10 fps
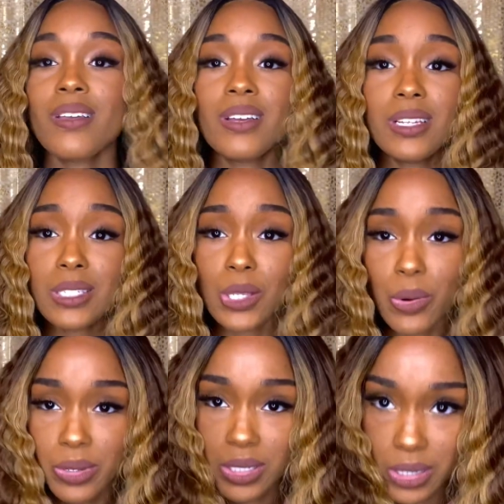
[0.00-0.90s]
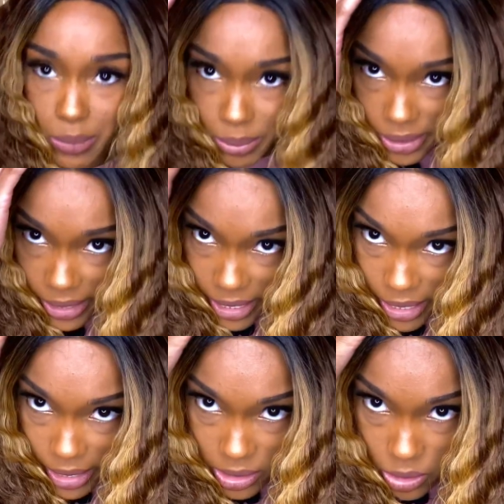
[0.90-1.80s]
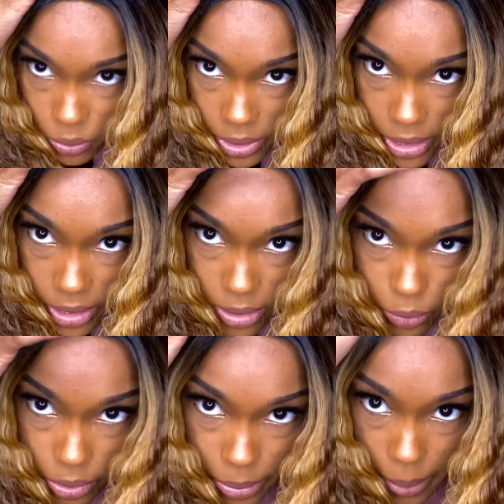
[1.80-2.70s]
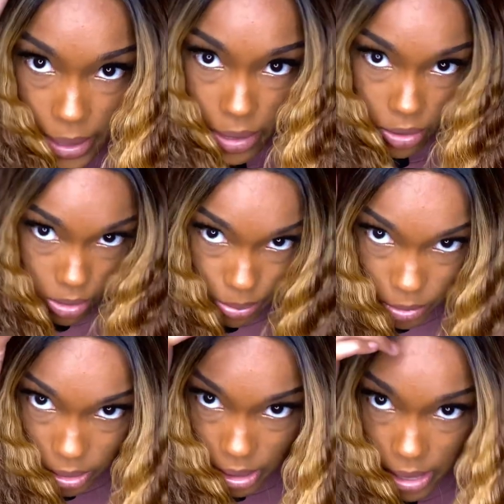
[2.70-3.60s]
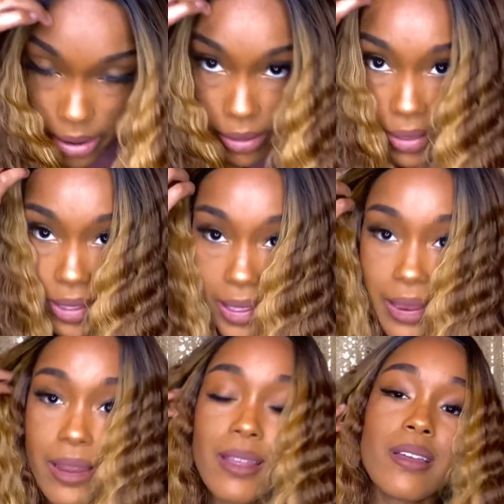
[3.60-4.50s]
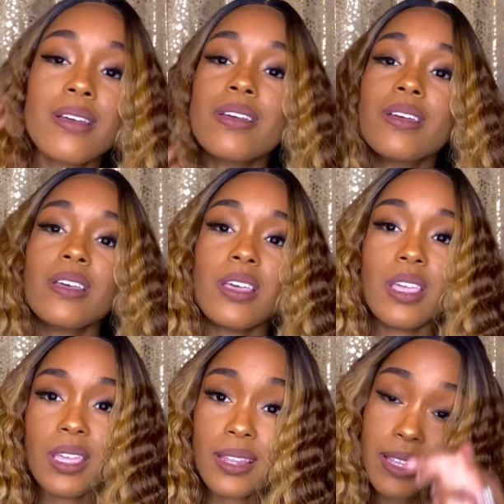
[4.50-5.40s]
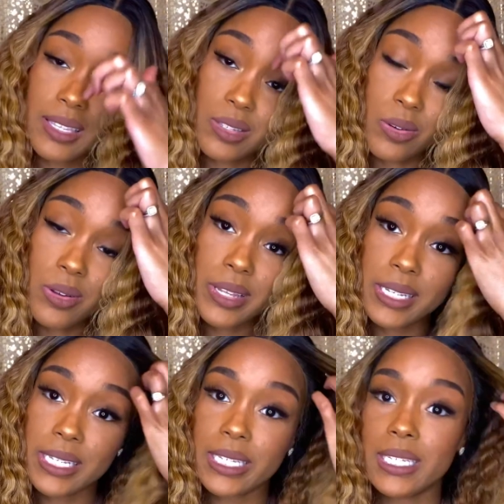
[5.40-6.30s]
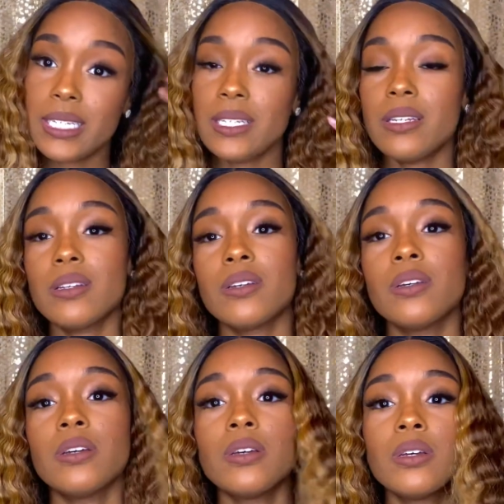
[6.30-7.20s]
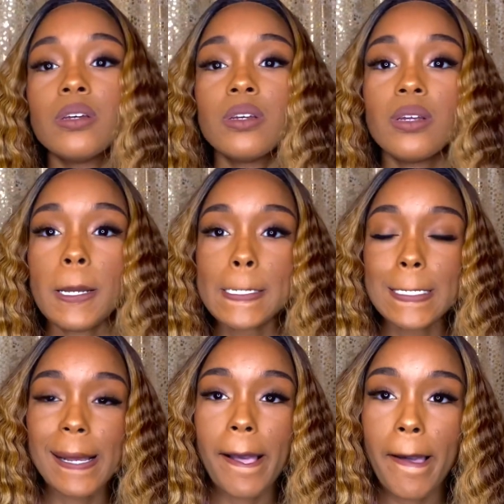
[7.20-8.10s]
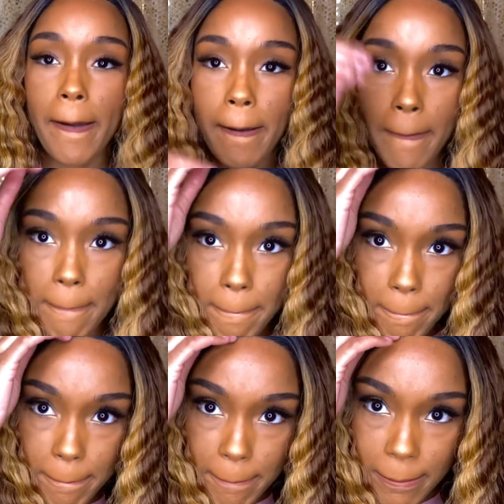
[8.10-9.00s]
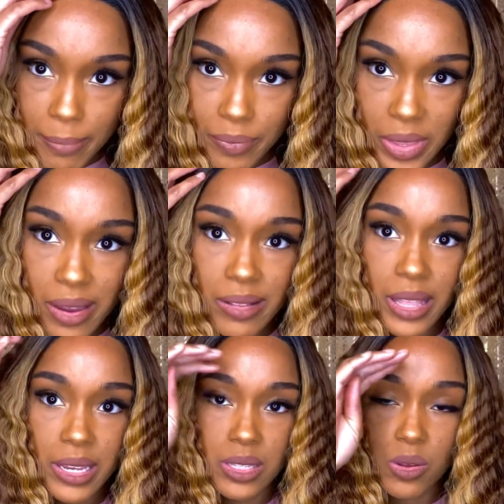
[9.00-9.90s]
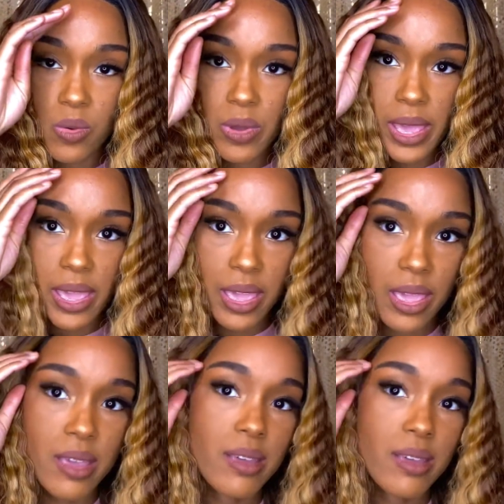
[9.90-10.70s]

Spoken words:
And so instead of plucking, I just went ahead with my makeup and the hairline. And that's all I did. The hairline is okay.